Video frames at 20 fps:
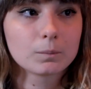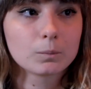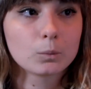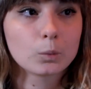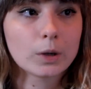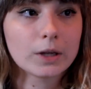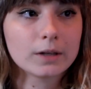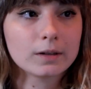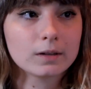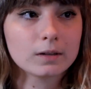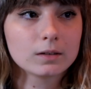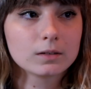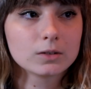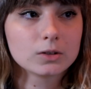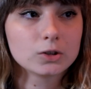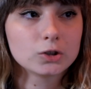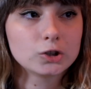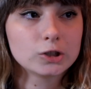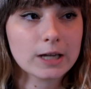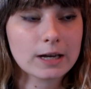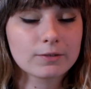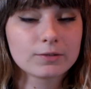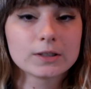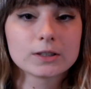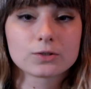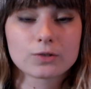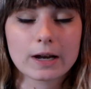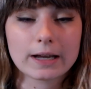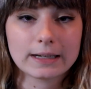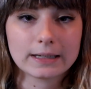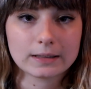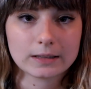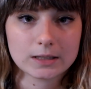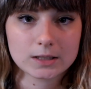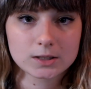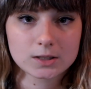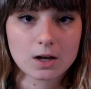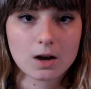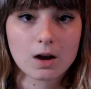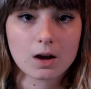when Jeff is writing
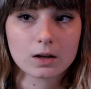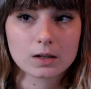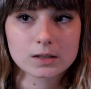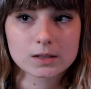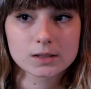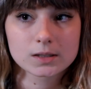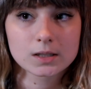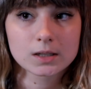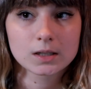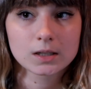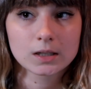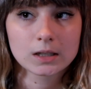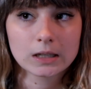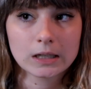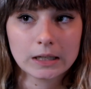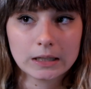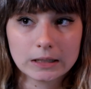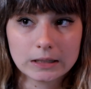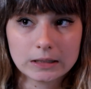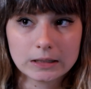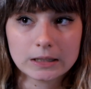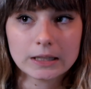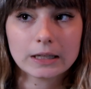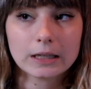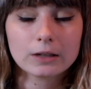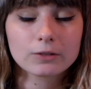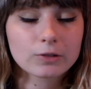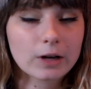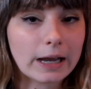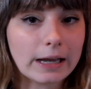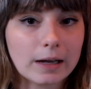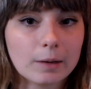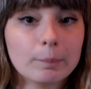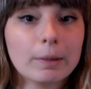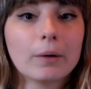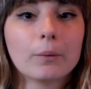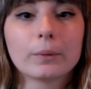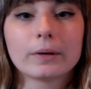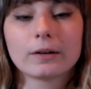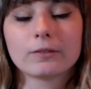these songs, he can write
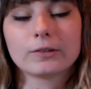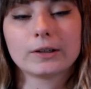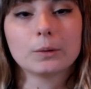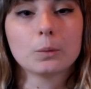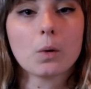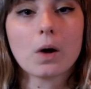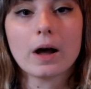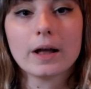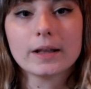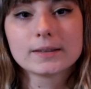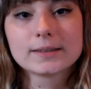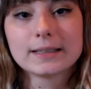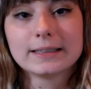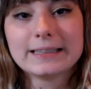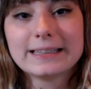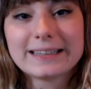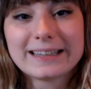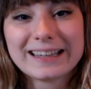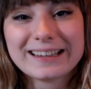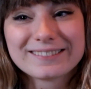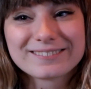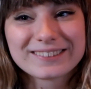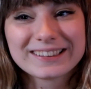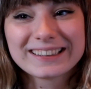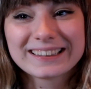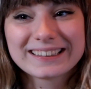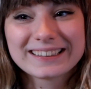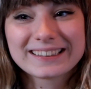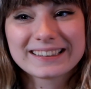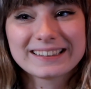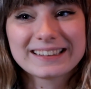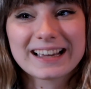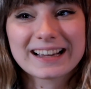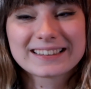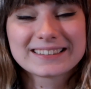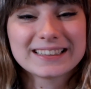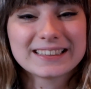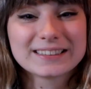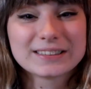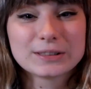about whatever he wants, and he can really
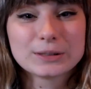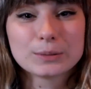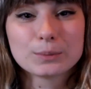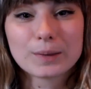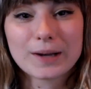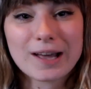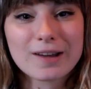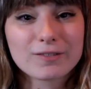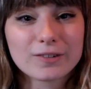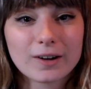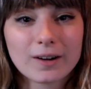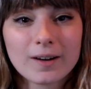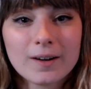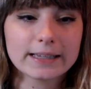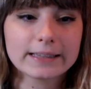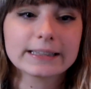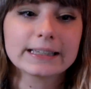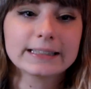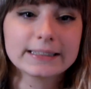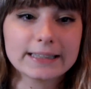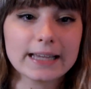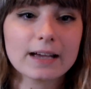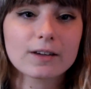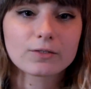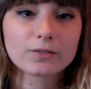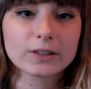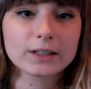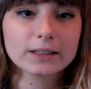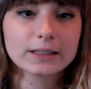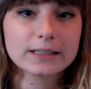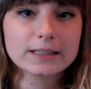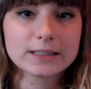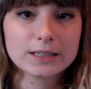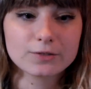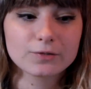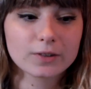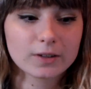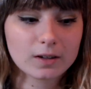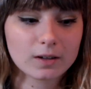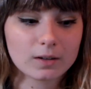connect it to whatever. It can get really
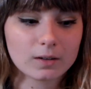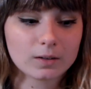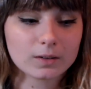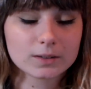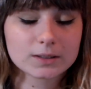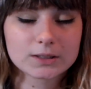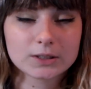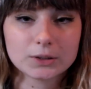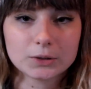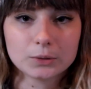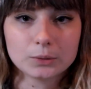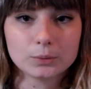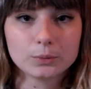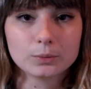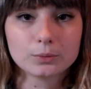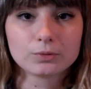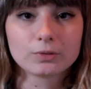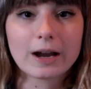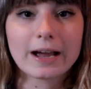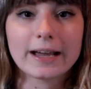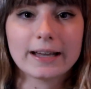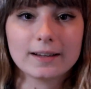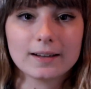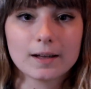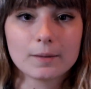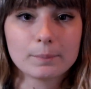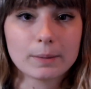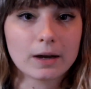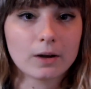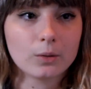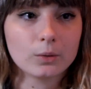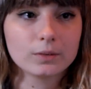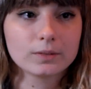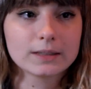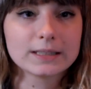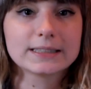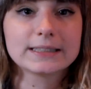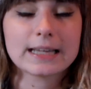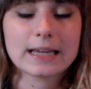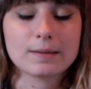difficult to write about
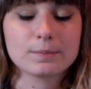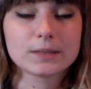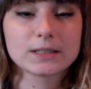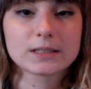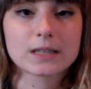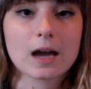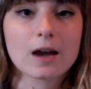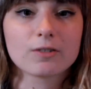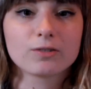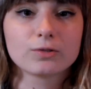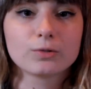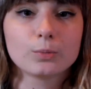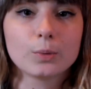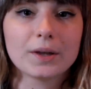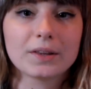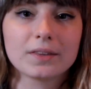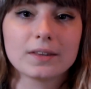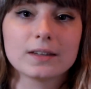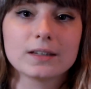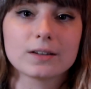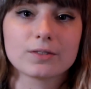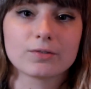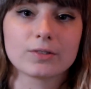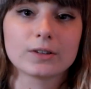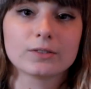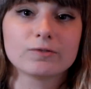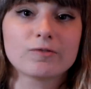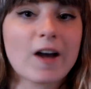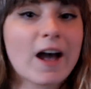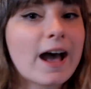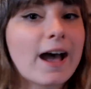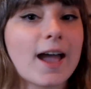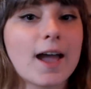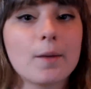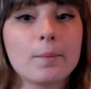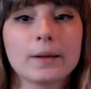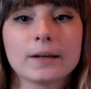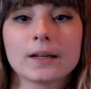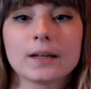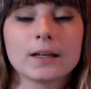the same stuff with a different
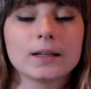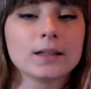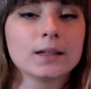vibe, and